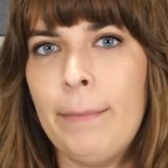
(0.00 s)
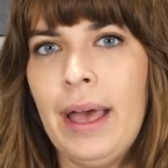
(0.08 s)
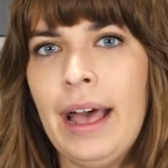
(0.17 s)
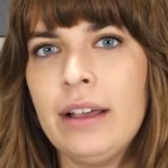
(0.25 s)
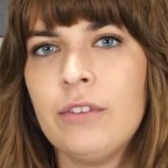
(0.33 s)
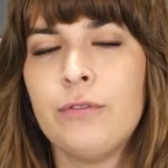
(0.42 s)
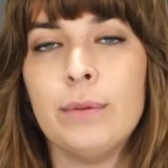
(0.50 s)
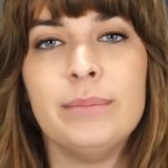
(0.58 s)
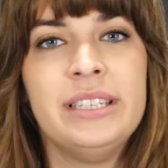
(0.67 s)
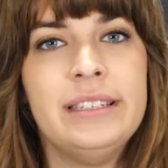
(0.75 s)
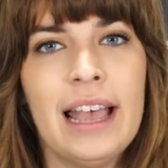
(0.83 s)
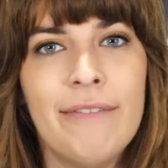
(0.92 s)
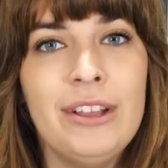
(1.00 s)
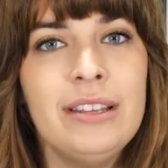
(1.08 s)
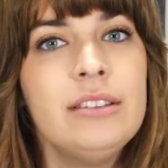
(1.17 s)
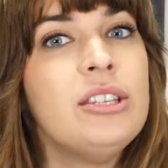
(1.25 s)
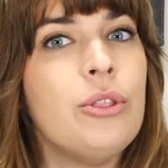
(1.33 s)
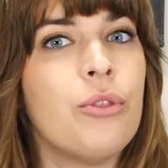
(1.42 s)
pack from 7
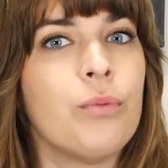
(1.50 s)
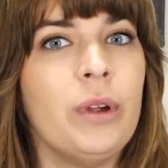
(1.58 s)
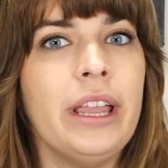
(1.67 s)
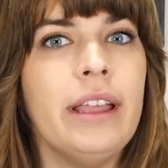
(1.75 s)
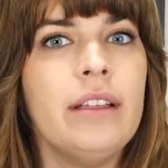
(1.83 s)
to 3.